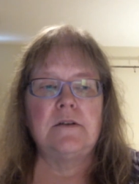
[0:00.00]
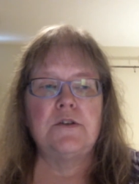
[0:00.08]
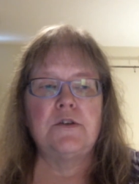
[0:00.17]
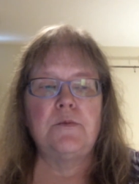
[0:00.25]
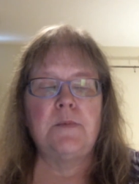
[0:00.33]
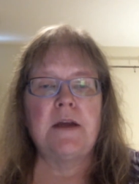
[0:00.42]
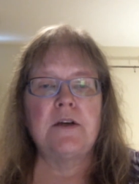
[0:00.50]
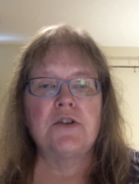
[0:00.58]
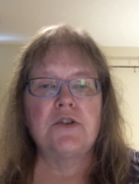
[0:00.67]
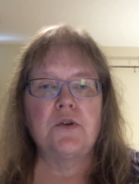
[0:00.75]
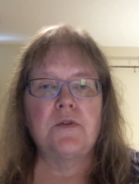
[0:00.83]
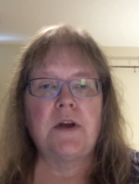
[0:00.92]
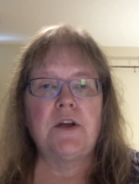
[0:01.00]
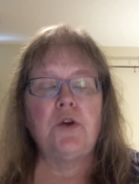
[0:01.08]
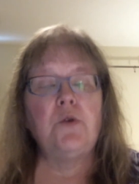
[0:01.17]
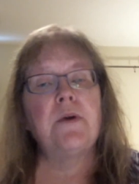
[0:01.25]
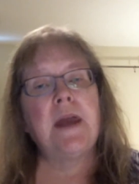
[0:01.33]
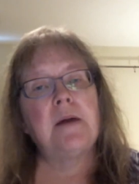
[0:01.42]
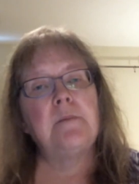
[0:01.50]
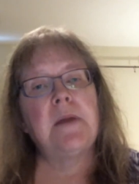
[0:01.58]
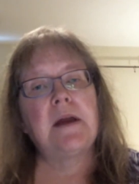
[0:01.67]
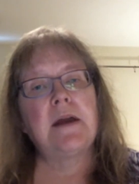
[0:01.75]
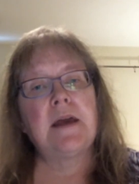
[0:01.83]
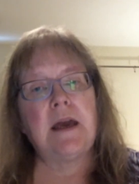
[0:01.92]
to make sure that you can
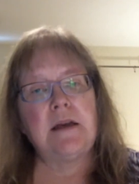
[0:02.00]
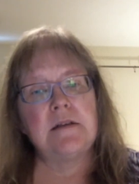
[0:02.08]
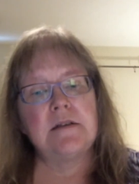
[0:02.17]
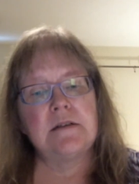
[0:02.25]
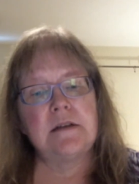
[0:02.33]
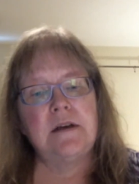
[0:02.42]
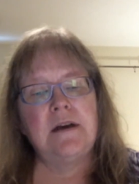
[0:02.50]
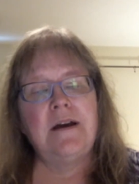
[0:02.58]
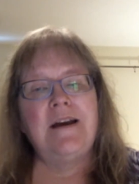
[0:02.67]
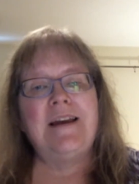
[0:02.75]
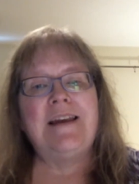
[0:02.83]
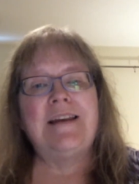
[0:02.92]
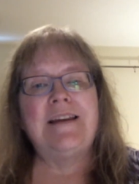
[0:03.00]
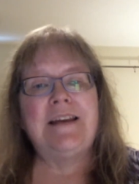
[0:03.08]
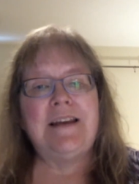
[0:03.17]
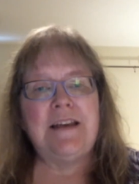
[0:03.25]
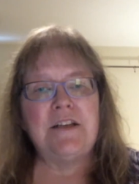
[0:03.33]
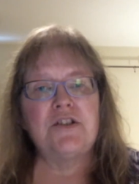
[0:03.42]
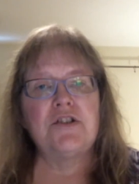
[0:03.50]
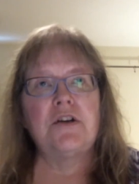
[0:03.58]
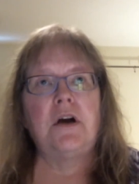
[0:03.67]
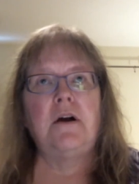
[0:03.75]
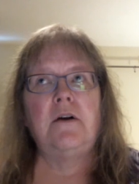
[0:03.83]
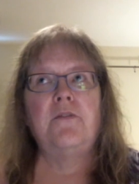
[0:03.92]
make a case in each
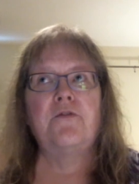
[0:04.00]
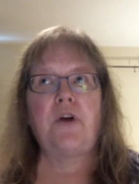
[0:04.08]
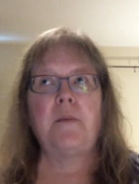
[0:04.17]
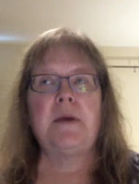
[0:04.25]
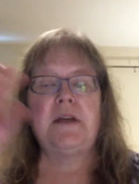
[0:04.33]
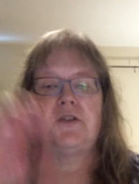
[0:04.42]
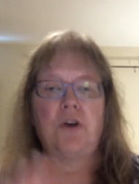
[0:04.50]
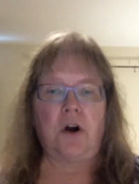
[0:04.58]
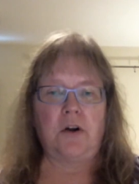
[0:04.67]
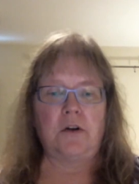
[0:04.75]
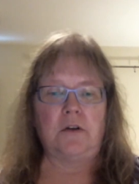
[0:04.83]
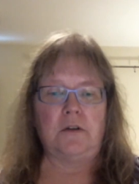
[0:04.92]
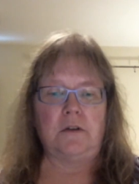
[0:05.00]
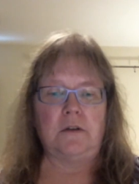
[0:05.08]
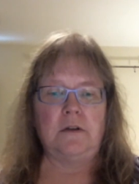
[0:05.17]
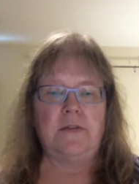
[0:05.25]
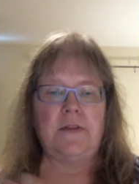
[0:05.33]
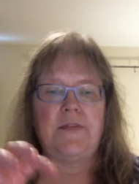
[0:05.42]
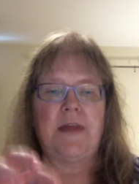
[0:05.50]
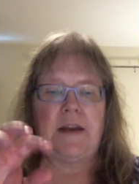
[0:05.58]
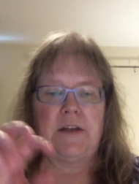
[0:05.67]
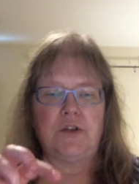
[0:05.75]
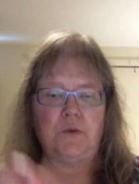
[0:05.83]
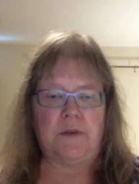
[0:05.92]
from each article that they
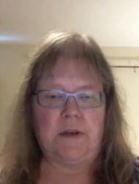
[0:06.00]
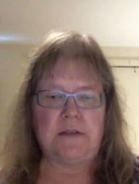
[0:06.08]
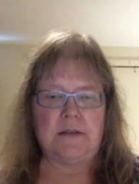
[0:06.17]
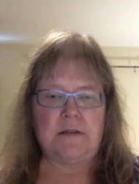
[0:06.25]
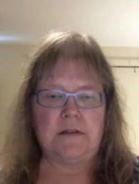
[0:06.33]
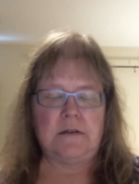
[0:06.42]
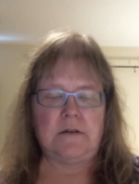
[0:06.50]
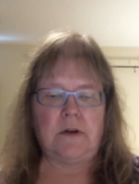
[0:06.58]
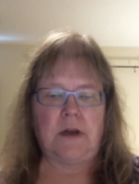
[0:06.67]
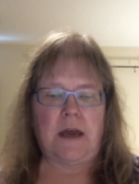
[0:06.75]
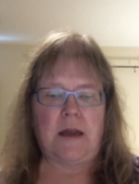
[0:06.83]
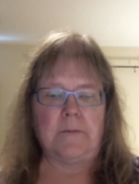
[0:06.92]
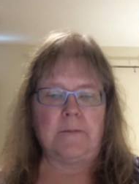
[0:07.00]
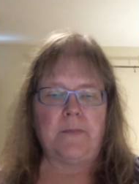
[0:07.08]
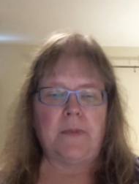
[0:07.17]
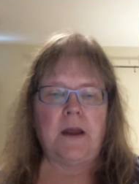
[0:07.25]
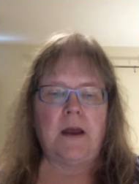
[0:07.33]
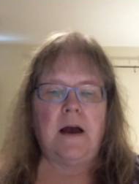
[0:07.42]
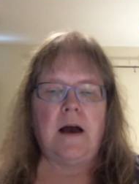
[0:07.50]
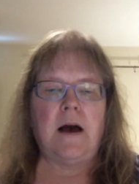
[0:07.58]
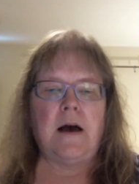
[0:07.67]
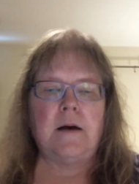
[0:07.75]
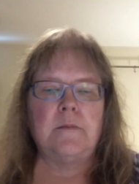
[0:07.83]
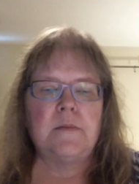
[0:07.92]
do this. Okay,
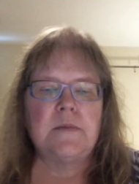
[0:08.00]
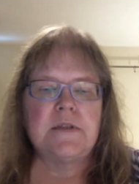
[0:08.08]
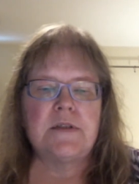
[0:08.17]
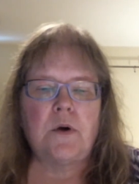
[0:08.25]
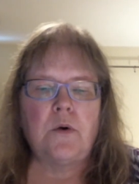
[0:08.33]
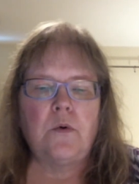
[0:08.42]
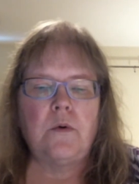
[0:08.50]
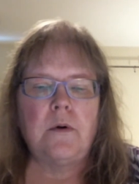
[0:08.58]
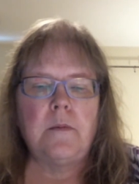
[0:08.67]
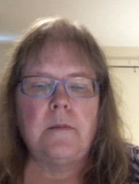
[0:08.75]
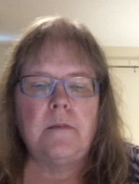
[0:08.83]
um, so